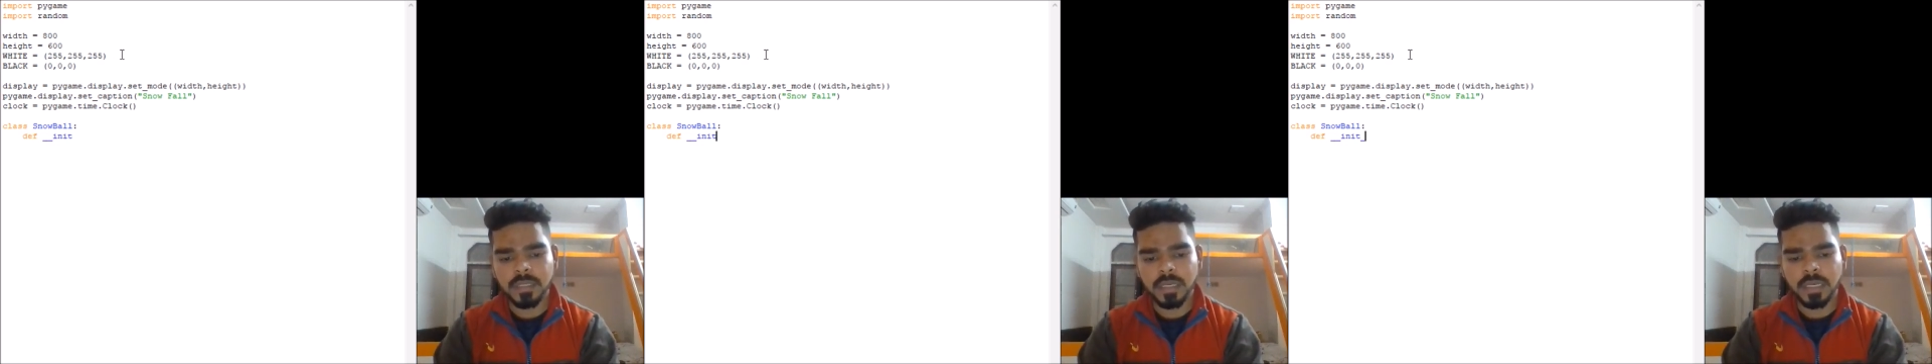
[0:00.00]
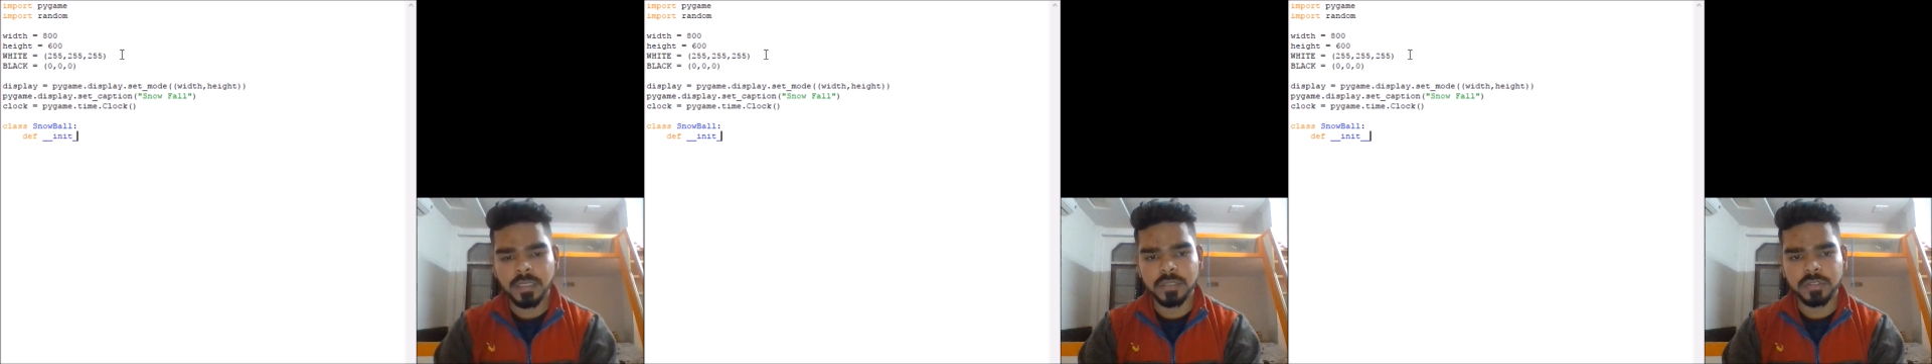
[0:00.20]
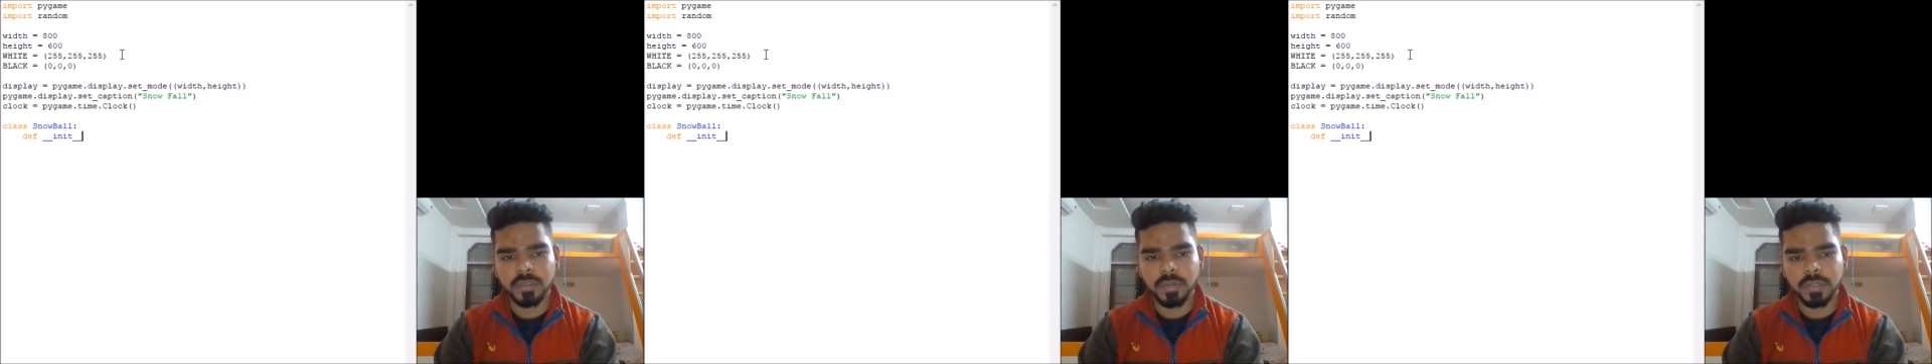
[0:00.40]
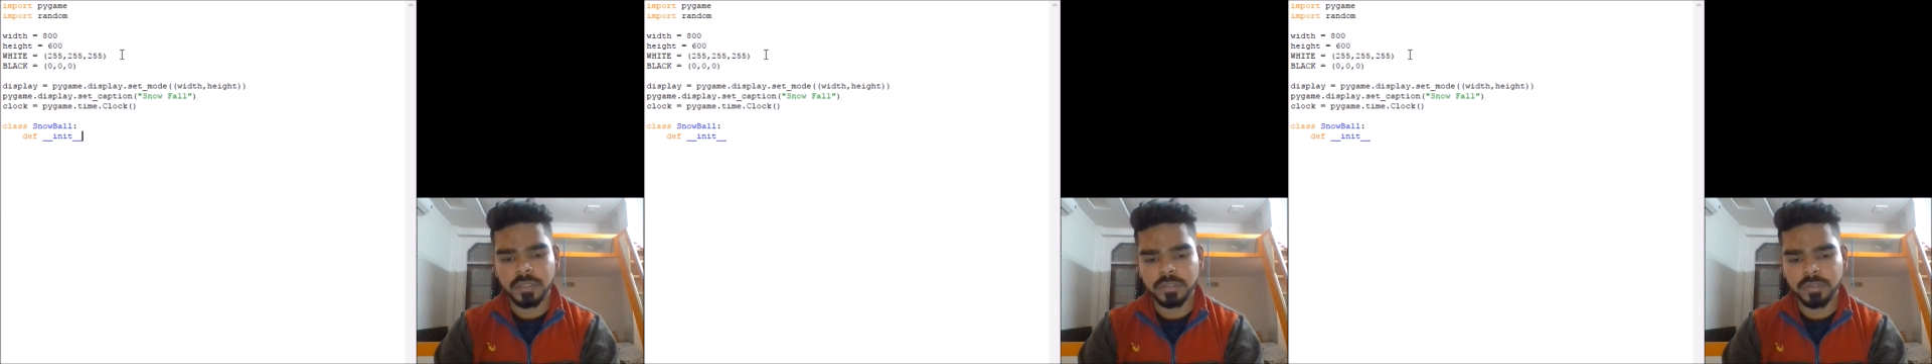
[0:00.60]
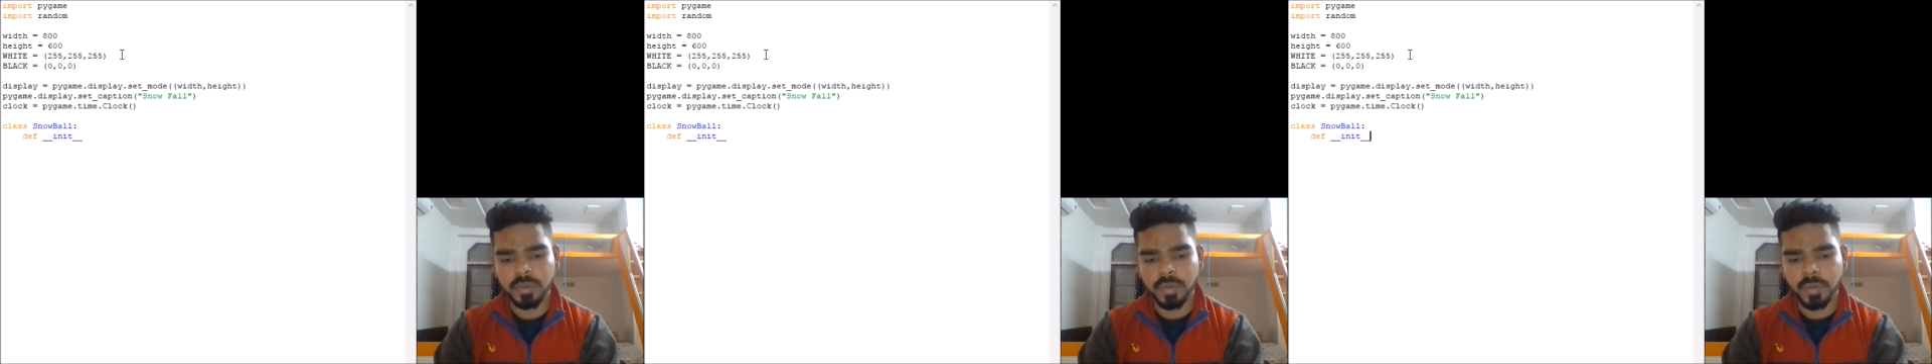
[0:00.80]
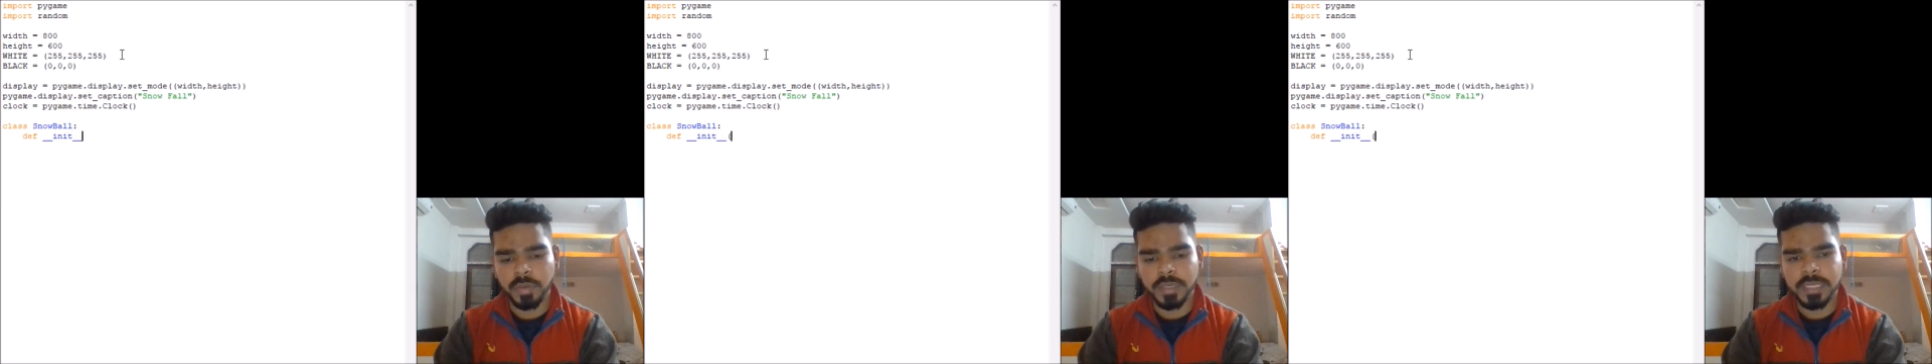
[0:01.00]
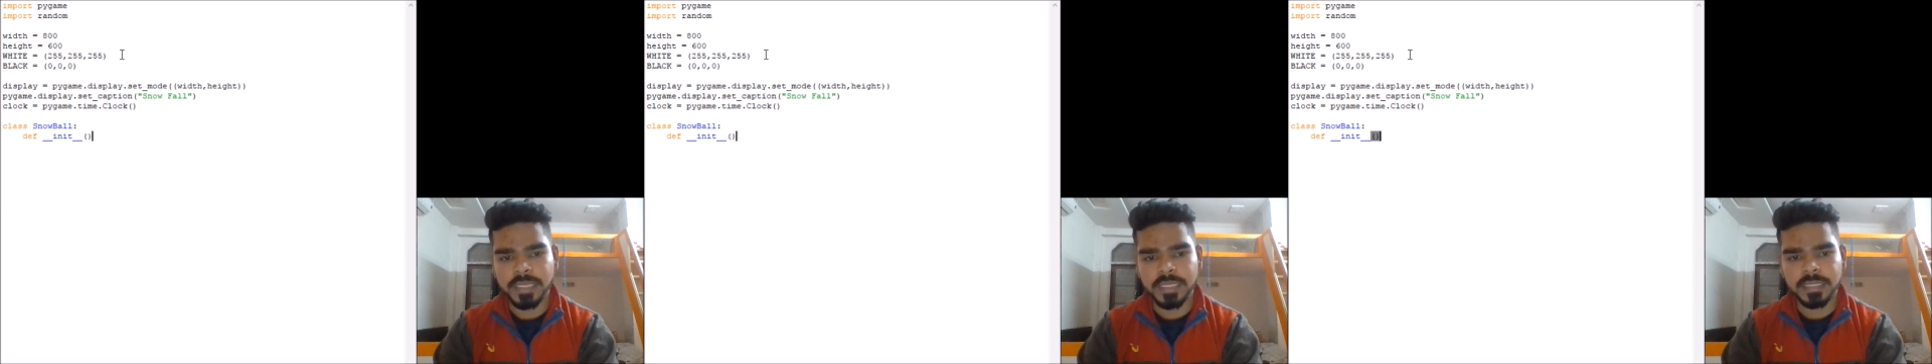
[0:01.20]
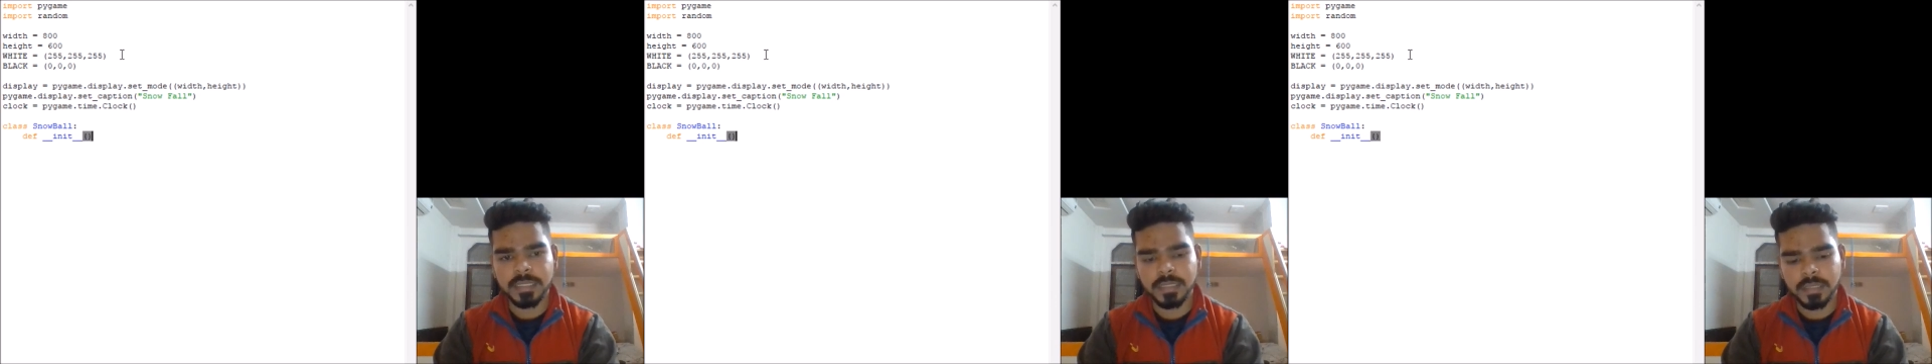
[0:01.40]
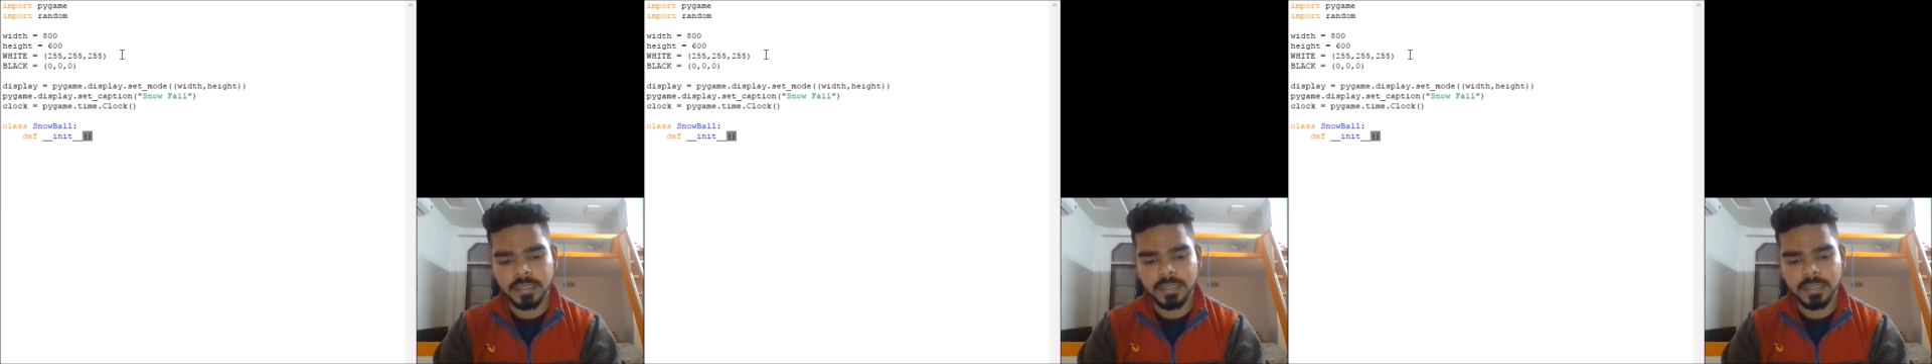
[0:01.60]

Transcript: underscore init.